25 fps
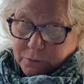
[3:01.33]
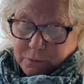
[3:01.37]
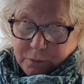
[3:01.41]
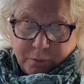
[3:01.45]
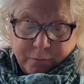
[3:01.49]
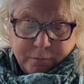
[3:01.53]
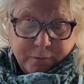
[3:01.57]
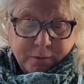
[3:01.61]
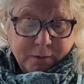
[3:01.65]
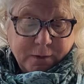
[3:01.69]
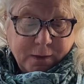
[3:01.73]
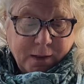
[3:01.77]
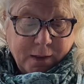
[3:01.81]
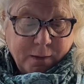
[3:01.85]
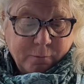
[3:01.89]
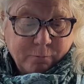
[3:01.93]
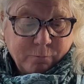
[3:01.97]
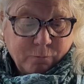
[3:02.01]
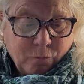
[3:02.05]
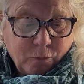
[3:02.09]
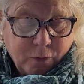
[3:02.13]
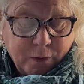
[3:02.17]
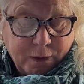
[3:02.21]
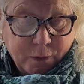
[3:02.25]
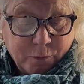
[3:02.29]
know the
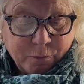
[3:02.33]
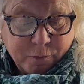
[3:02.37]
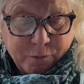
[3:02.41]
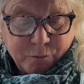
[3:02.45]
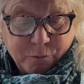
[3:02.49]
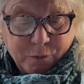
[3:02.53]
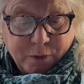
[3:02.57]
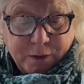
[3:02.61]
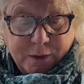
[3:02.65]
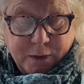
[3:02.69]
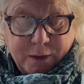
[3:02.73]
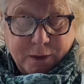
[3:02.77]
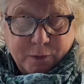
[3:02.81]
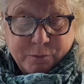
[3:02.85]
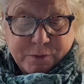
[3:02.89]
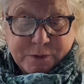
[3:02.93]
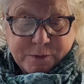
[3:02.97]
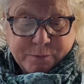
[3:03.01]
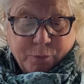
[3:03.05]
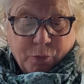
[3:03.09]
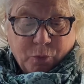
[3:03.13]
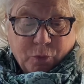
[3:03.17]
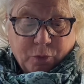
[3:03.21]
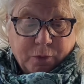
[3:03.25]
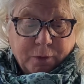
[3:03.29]
name when he was
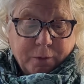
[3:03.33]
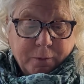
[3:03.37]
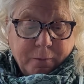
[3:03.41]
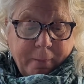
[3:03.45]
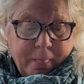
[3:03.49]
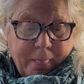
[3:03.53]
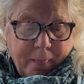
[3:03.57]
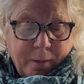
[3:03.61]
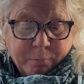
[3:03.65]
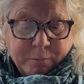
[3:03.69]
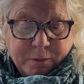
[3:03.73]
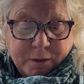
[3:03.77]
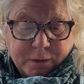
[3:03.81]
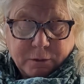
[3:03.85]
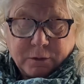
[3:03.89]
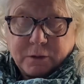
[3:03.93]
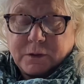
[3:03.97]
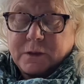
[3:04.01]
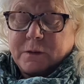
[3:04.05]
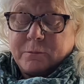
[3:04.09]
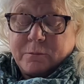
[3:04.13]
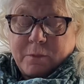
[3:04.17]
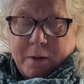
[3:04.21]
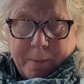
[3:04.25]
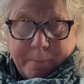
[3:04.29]
born. I'm going to
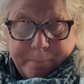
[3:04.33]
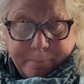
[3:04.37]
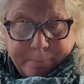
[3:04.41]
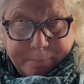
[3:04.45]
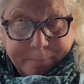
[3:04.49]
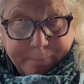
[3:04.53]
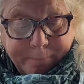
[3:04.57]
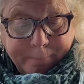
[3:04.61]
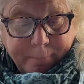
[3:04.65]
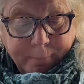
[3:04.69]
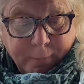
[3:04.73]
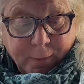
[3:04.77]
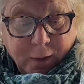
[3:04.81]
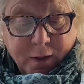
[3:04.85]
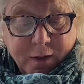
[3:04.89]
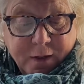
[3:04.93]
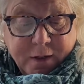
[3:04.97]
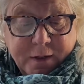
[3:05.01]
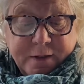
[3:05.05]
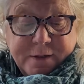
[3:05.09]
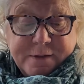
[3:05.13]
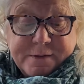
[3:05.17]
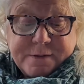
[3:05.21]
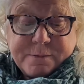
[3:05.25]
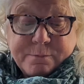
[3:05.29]
look him up.
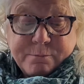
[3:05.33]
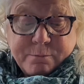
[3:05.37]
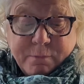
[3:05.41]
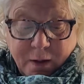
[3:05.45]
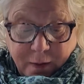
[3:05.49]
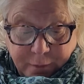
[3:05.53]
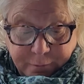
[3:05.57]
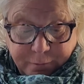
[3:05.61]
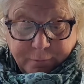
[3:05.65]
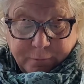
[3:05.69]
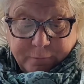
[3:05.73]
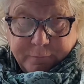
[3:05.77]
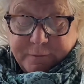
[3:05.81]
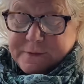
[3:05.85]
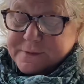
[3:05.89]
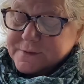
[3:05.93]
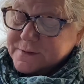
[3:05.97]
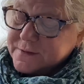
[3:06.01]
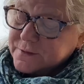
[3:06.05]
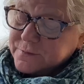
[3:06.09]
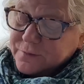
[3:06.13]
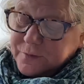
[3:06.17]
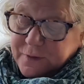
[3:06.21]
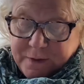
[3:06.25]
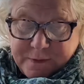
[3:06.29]
His mother, this
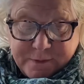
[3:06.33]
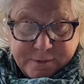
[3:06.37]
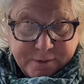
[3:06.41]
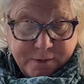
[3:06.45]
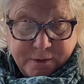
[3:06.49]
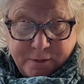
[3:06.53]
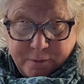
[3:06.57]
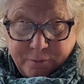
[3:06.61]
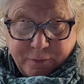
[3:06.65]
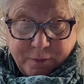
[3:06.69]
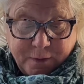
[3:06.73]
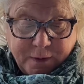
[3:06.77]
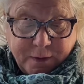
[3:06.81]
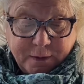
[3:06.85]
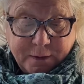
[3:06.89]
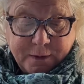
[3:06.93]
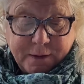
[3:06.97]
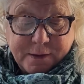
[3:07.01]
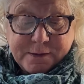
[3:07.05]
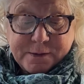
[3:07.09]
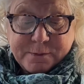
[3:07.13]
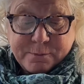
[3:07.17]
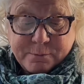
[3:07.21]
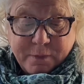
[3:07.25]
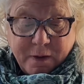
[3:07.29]
is very significant,
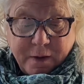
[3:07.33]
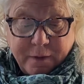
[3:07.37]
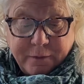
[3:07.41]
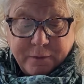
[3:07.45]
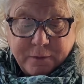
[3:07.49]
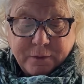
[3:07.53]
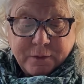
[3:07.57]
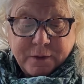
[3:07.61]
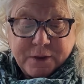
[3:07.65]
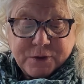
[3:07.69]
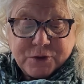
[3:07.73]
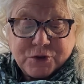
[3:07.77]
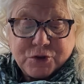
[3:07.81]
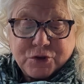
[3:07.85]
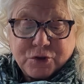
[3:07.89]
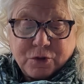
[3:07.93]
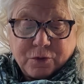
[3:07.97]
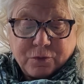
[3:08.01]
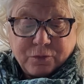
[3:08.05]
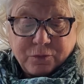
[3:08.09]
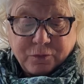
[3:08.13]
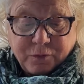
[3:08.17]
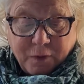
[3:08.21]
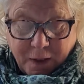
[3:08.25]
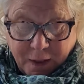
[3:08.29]
his mother is
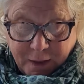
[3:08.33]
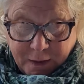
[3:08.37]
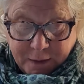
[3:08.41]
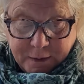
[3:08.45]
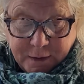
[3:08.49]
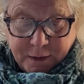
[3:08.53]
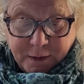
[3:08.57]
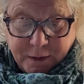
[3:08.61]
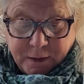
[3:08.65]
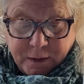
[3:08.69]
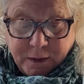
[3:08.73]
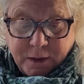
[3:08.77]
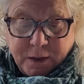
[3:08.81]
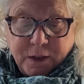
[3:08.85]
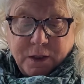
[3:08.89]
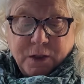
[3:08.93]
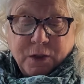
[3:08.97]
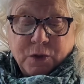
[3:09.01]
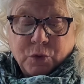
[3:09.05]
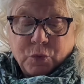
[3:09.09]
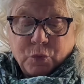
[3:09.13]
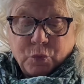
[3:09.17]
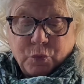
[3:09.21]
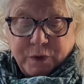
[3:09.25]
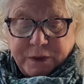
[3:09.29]
Giovanna
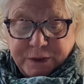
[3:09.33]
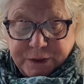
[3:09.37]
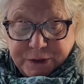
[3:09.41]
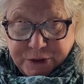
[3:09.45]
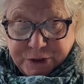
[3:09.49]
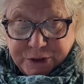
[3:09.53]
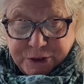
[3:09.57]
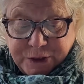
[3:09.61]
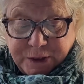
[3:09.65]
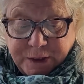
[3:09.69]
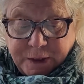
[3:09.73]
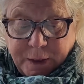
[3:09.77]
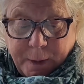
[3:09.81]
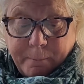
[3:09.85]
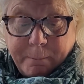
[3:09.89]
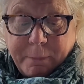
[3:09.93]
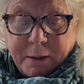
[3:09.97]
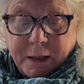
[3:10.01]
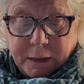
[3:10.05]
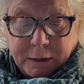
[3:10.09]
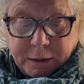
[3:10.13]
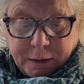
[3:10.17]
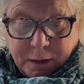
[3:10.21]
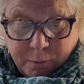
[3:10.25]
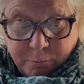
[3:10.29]
Rigi
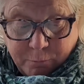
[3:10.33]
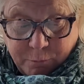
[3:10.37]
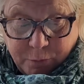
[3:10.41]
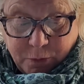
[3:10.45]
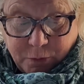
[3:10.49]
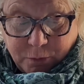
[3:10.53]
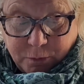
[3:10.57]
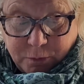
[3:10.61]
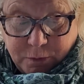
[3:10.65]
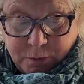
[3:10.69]
Palombo.